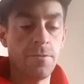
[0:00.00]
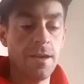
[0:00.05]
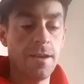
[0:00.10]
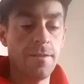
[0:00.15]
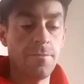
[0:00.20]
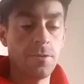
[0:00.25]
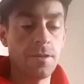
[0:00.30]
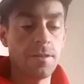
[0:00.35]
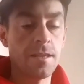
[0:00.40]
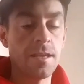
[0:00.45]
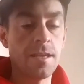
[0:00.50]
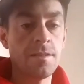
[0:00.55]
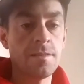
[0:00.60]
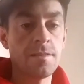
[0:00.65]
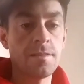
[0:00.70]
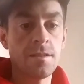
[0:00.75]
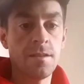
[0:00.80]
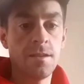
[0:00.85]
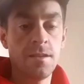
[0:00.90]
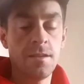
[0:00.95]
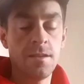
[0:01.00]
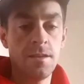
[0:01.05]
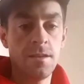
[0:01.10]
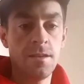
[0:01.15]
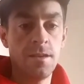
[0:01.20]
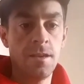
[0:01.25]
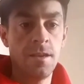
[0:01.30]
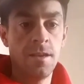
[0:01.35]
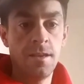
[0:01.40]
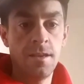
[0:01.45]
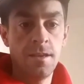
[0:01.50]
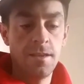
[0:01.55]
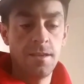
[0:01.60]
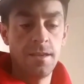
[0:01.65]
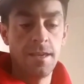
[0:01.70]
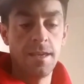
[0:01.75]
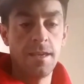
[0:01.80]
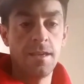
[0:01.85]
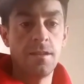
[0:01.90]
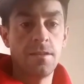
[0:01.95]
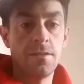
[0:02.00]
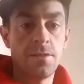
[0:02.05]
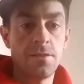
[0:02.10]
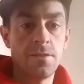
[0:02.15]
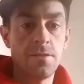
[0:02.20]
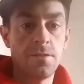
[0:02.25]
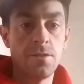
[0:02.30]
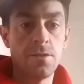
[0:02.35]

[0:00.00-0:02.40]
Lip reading: you have one of these and